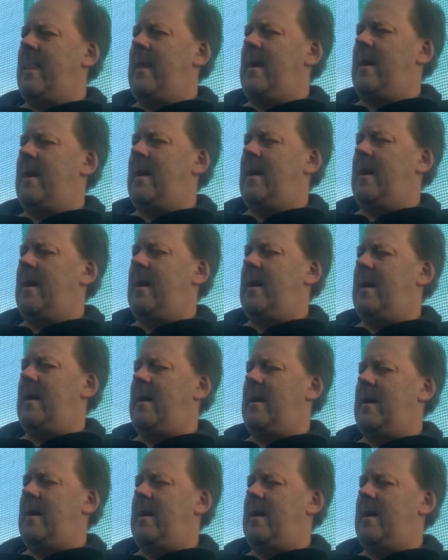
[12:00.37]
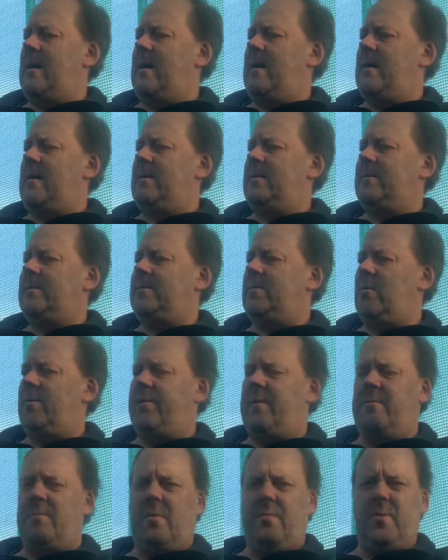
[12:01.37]
So I
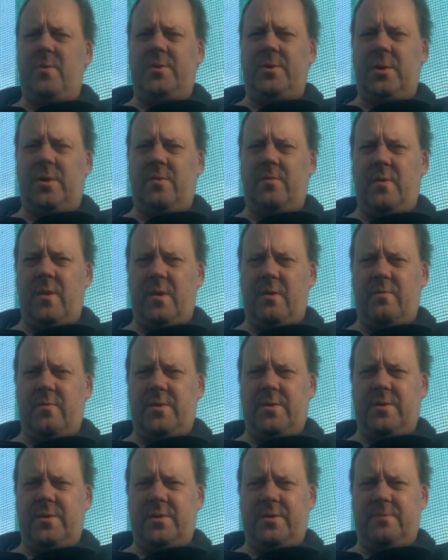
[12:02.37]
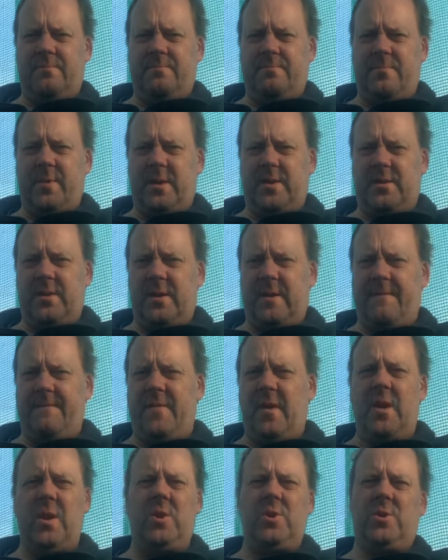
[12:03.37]
think my music career is basically
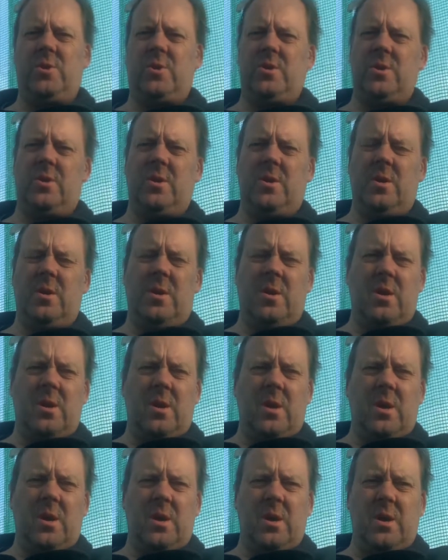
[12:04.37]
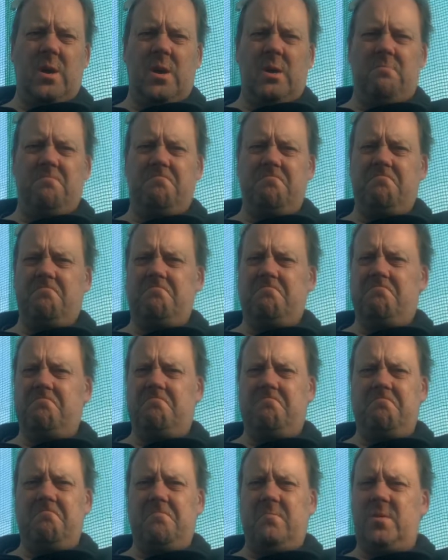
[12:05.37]
finished
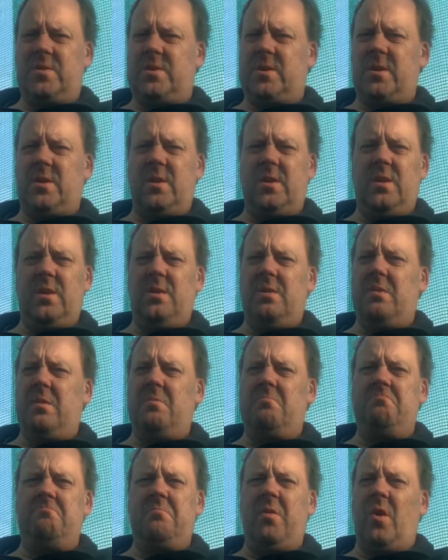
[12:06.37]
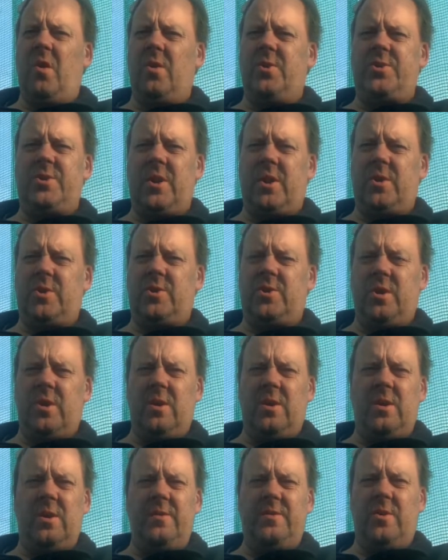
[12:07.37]
until March next
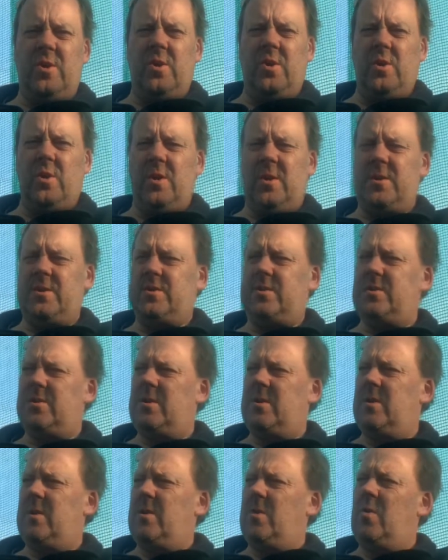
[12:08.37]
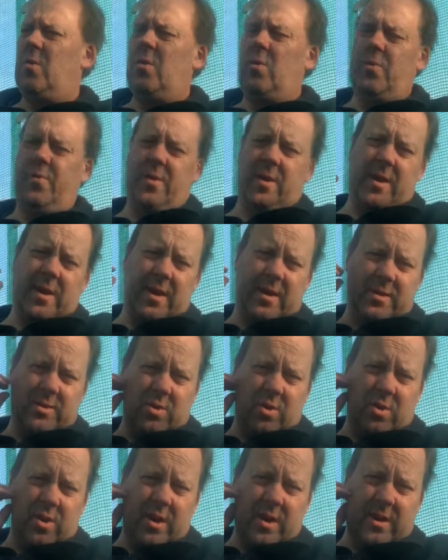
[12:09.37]
year at the earliest. All the gigs
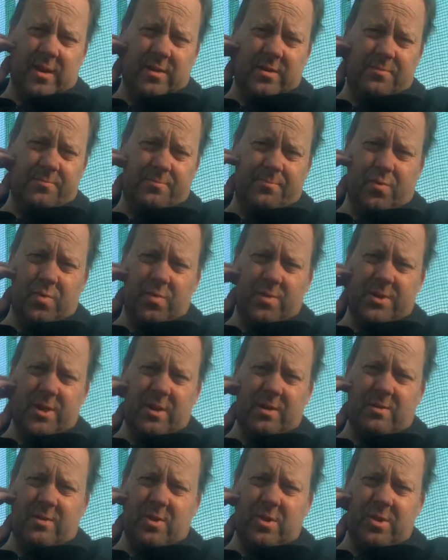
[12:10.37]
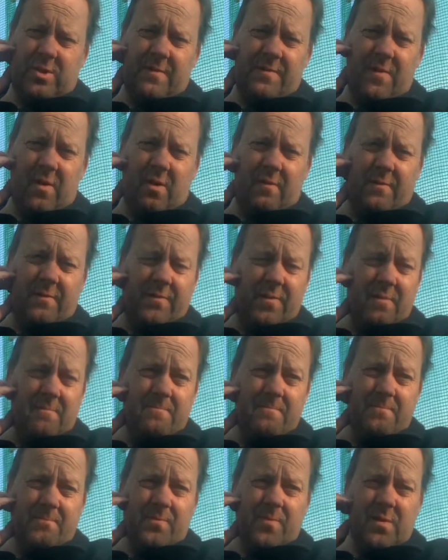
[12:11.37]
that I had booked in, 35 of
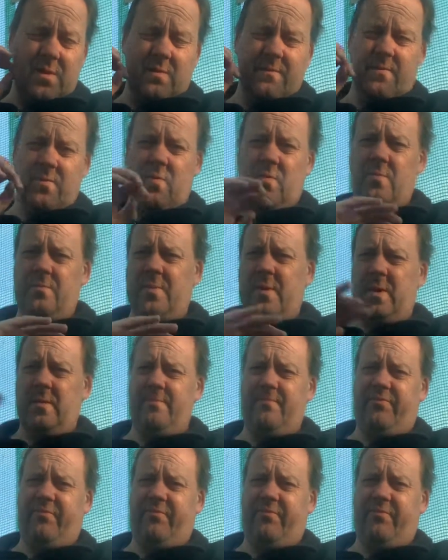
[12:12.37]
them, have all been